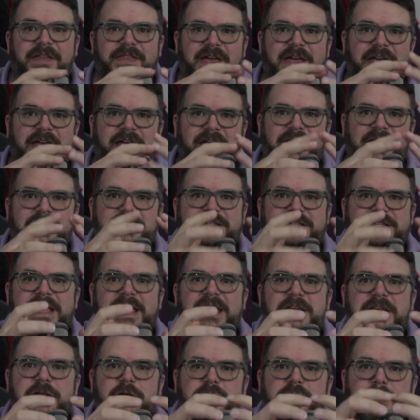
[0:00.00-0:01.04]
They can
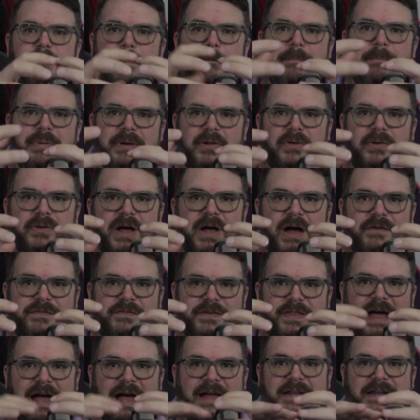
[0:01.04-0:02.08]
continue to build
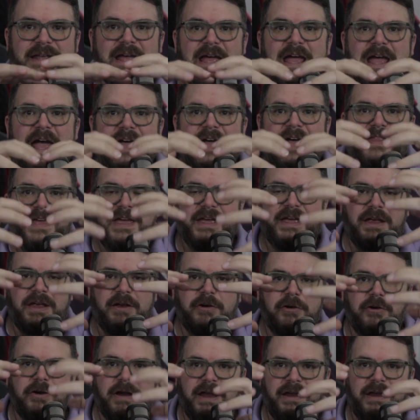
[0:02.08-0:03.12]
off of that, and they
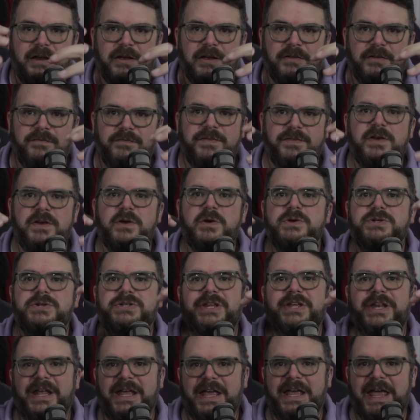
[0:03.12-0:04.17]
can create
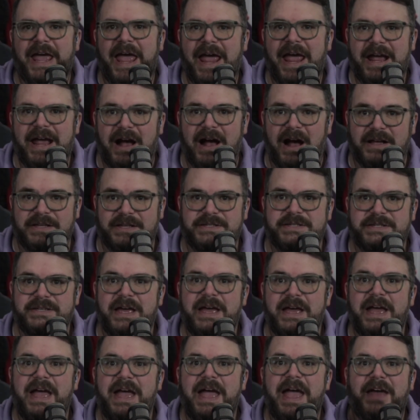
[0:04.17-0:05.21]
confusion and chaos
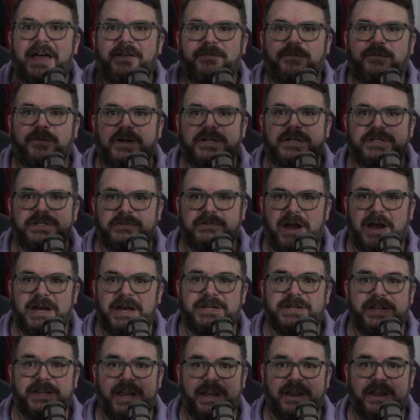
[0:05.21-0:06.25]
and
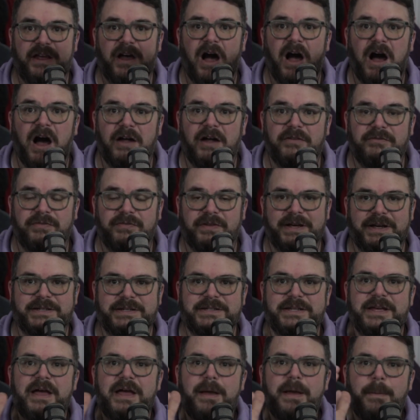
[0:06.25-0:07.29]
frustration and
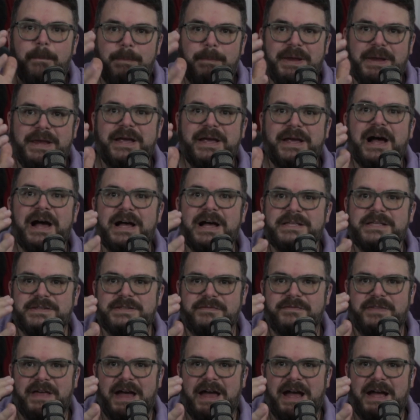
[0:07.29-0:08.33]
conflict because
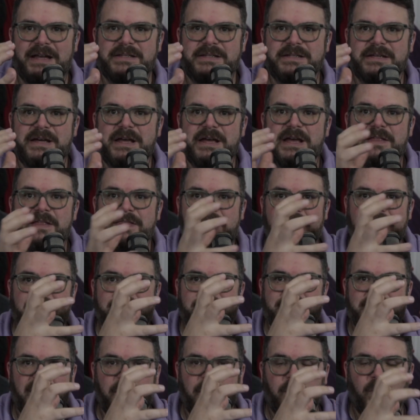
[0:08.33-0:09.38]
of that. They
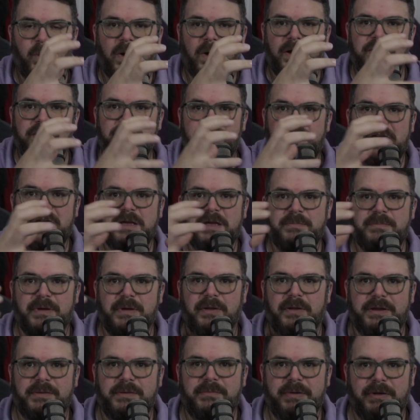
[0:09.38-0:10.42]
can take one thing and
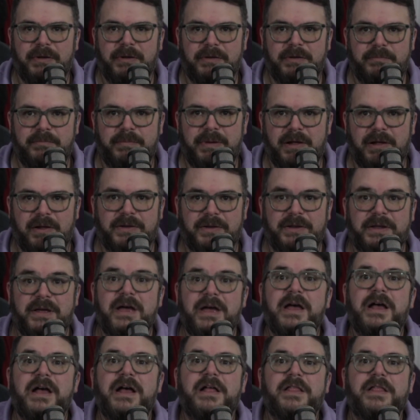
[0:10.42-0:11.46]
build and build and build.
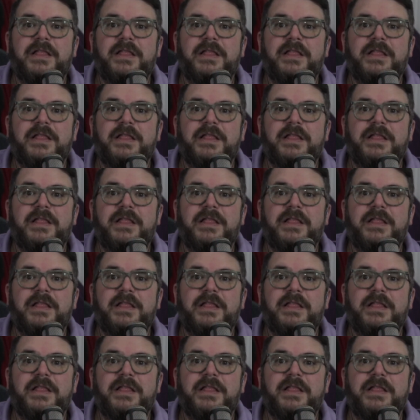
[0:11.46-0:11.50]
